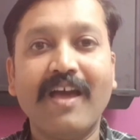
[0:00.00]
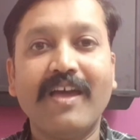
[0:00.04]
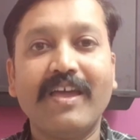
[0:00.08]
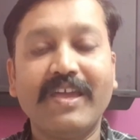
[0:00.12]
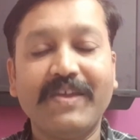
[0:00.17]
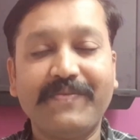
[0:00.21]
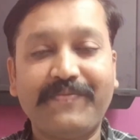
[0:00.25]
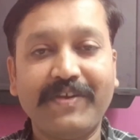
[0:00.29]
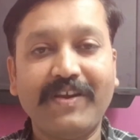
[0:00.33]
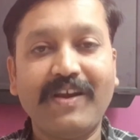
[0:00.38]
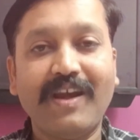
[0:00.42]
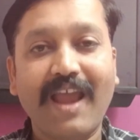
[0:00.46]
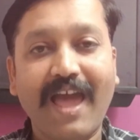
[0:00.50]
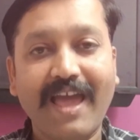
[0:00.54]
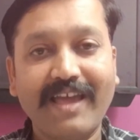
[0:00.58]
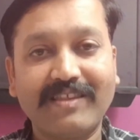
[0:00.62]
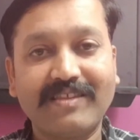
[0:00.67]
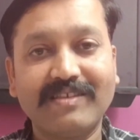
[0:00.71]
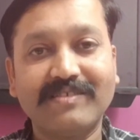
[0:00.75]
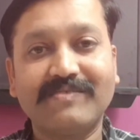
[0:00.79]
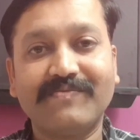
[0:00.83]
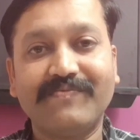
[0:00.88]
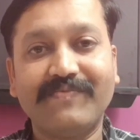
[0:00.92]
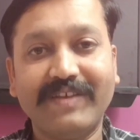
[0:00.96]
If you like
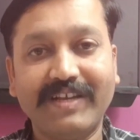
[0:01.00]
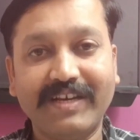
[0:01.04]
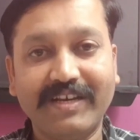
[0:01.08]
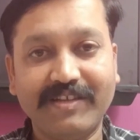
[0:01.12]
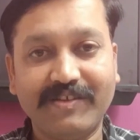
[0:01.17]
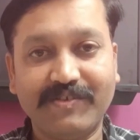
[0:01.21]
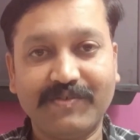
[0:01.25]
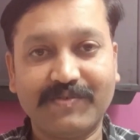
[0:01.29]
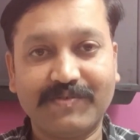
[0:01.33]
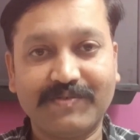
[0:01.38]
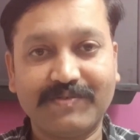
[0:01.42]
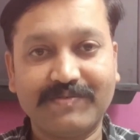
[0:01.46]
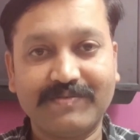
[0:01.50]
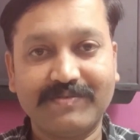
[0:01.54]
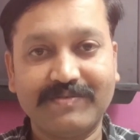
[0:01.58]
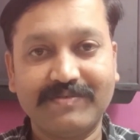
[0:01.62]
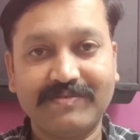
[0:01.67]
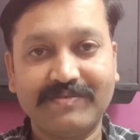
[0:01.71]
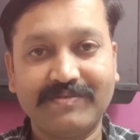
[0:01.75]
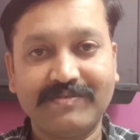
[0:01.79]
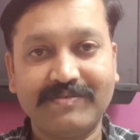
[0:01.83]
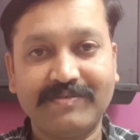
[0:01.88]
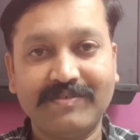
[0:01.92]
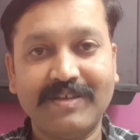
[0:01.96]
this video,
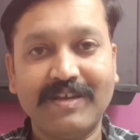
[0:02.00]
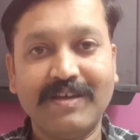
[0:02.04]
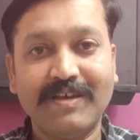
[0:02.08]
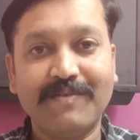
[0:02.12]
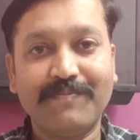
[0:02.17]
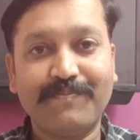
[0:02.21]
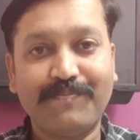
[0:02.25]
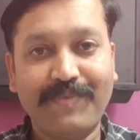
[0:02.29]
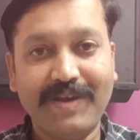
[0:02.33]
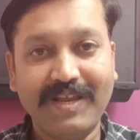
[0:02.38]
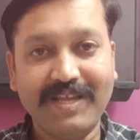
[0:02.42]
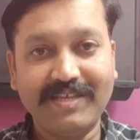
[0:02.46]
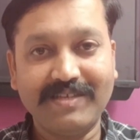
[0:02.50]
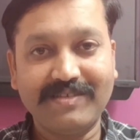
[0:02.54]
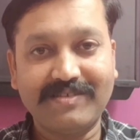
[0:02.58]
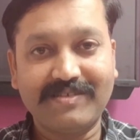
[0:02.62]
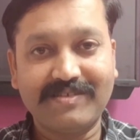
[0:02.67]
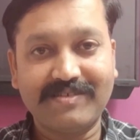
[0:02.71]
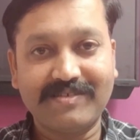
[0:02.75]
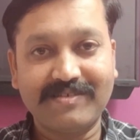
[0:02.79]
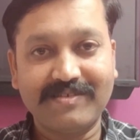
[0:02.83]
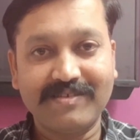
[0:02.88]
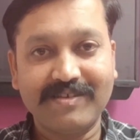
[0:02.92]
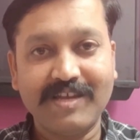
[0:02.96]

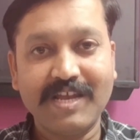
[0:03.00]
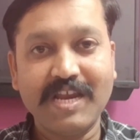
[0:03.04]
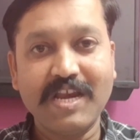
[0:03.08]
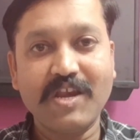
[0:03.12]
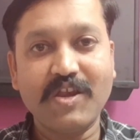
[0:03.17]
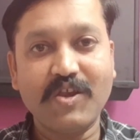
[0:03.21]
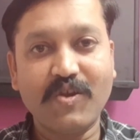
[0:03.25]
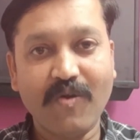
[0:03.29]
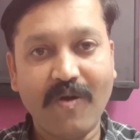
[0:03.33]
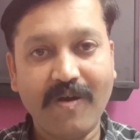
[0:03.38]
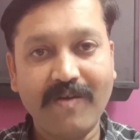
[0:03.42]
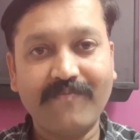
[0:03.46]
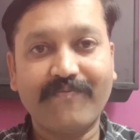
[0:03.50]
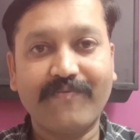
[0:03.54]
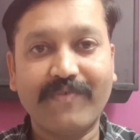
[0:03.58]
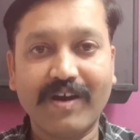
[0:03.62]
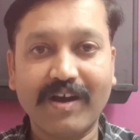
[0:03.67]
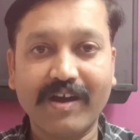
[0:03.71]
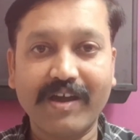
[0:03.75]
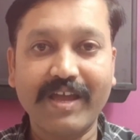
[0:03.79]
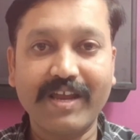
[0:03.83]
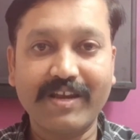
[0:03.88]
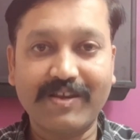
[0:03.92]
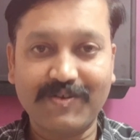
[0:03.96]
please don't
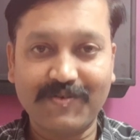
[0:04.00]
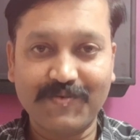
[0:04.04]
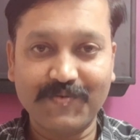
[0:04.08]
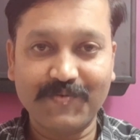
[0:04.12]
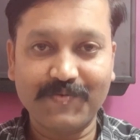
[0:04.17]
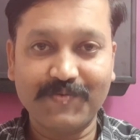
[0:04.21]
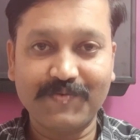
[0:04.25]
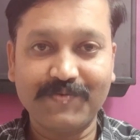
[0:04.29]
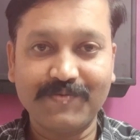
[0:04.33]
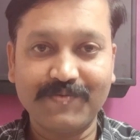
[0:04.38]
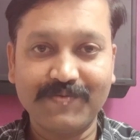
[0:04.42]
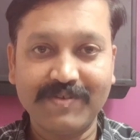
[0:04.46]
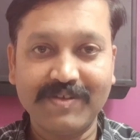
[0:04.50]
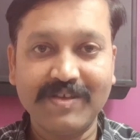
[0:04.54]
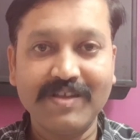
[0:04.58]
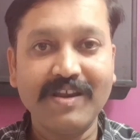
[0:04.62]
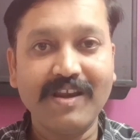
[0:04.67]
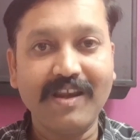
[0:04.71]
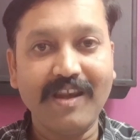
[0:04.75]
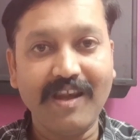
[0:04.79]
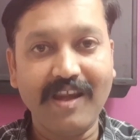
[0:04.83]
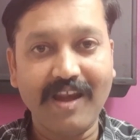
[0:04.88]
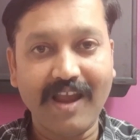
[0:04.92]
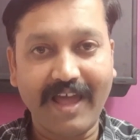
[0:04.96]
forget to
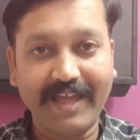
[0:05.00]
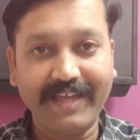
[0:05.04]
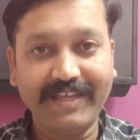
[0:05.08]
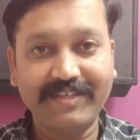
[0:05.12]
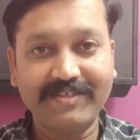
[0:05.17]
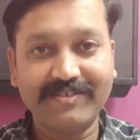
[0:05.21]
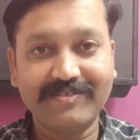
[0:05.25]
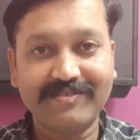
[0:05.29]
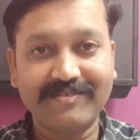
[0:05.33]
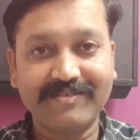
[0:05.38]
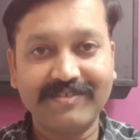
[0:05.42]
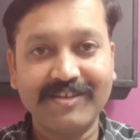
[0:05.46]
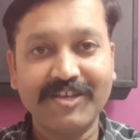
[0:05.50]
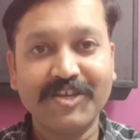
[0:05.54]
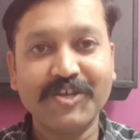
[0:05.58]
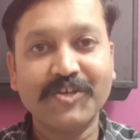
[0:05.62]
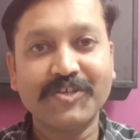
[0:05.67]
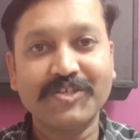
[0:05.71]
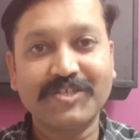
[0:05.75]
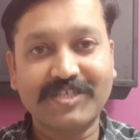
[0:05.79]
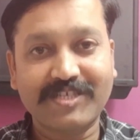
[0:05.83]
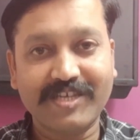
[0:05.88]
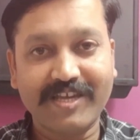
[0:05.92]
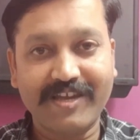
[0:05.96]
like,
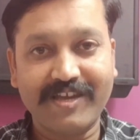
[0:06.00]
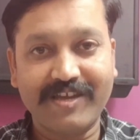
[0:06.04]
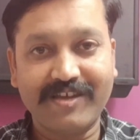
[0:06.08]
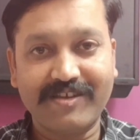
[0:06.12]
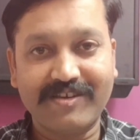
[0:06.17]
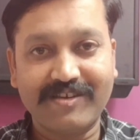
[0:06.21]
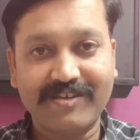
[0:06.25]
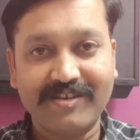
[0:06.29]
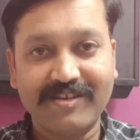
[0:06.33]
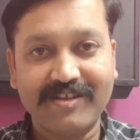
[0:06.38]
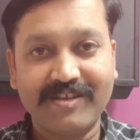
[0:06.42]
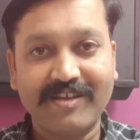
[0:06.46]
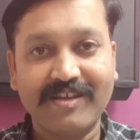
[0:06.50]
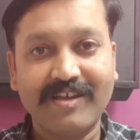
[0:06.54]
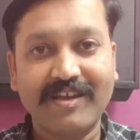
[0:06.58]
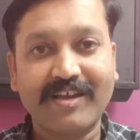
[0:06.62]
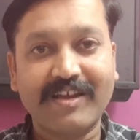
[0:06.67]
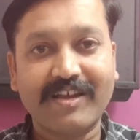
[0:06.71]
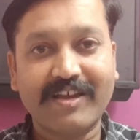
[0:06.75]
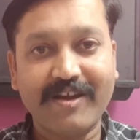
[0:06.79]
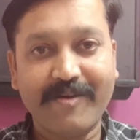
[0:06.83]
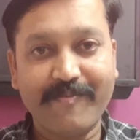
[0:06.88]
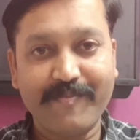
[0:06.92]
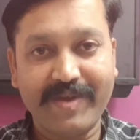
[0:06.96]
share,
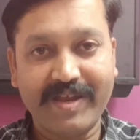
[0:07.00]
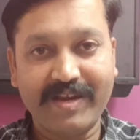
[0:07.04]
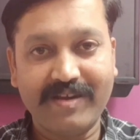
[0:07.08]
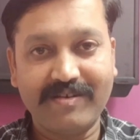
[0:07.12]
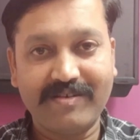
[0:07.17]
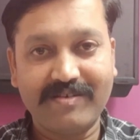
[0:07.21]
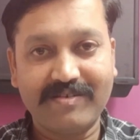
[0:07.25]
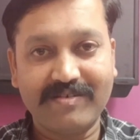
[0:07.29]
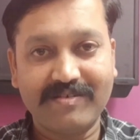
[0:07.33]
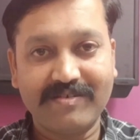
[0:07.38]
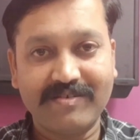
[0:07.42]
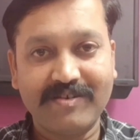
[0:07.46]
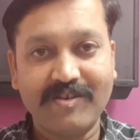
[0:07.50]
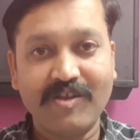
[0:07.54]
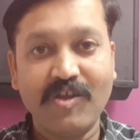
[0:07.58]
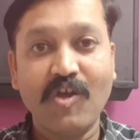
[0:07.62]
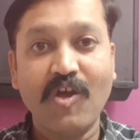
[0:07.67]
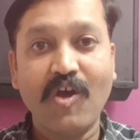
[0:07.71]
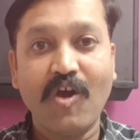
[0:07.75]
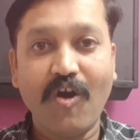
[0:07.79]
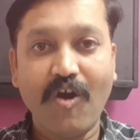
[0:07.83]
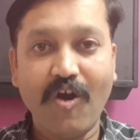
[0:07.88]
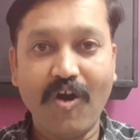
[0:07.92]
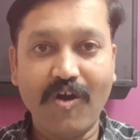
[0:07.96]
comment,
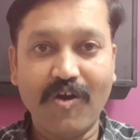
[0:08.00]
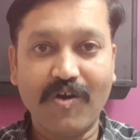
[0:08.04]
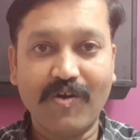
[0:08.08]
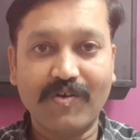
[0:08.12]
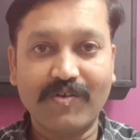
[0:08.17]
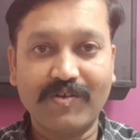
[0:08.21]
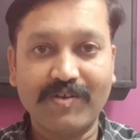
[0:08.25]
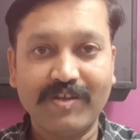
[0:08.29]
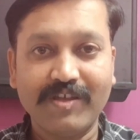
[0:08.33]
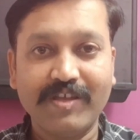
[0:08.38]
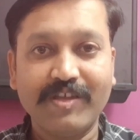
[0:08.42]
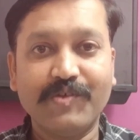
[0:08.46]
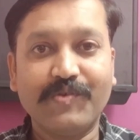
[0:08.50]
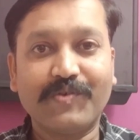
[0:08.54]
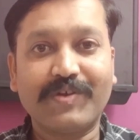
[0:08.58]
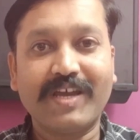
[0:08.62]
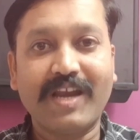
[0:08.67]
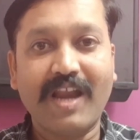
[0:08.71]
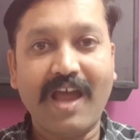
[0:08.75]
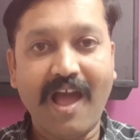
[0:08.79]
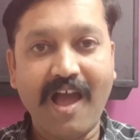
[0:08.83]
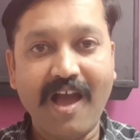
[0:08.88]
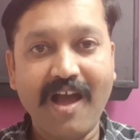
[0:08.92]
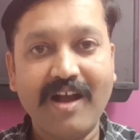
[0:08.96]
or you
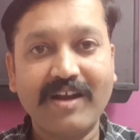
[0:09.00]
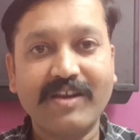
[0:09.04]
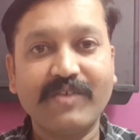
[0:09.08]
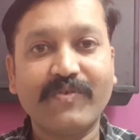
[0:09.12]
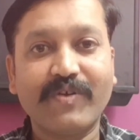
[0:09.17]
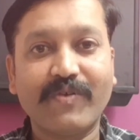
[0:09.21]
can add